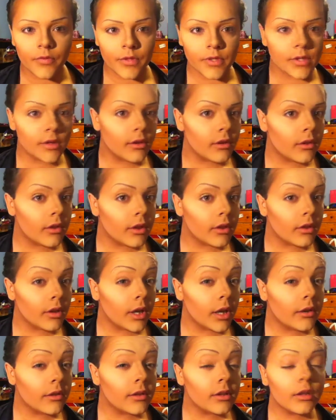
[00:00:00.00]
So
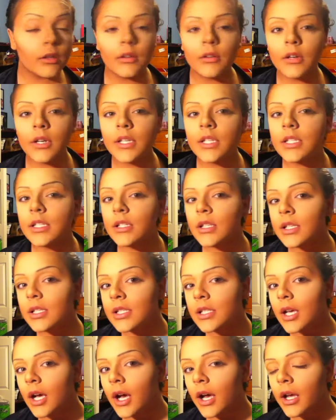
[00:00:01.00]
now that the crease
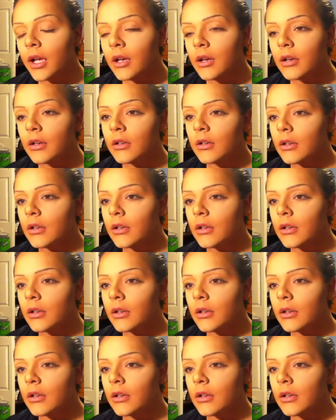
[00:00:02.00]
is cut,